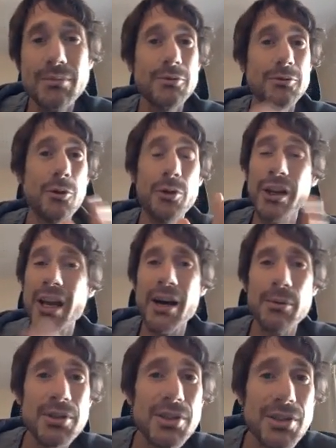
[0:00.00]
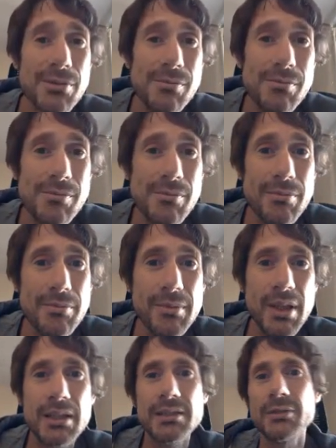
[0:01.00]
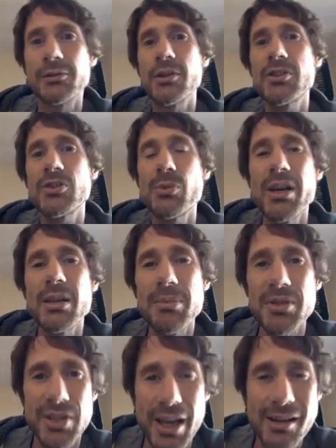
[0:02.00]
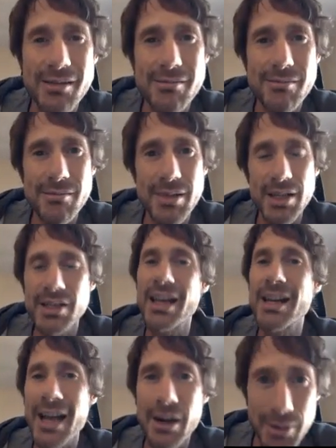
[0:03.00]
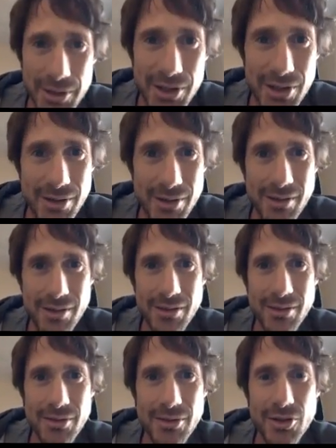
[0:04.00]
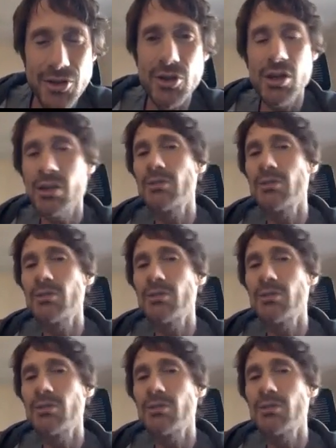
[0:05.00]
40 hours, the first 20% is 8 hours. So you